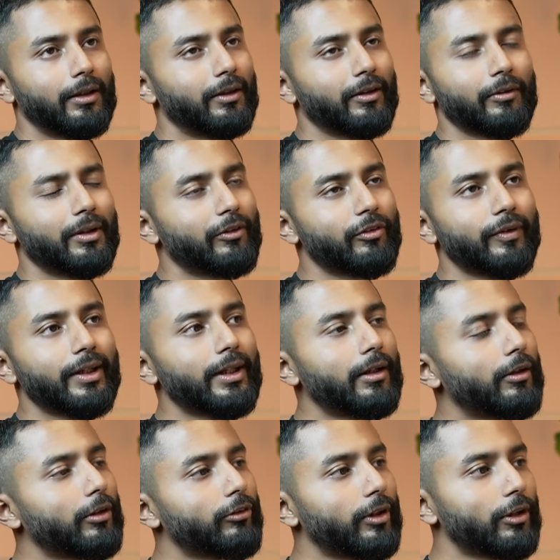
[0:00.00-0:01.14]
it's a very
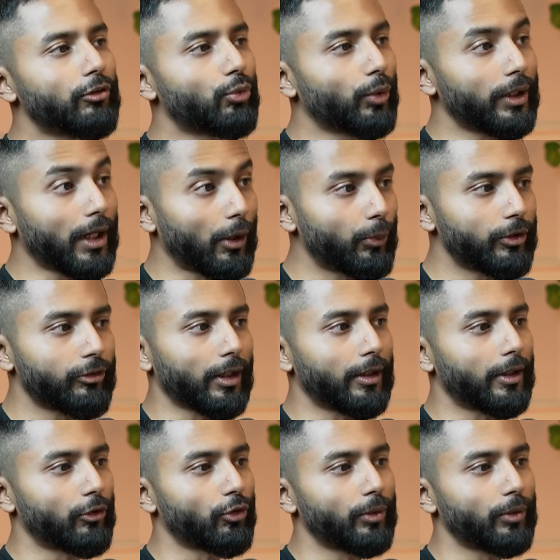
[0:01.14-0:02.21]
interesting story how it started.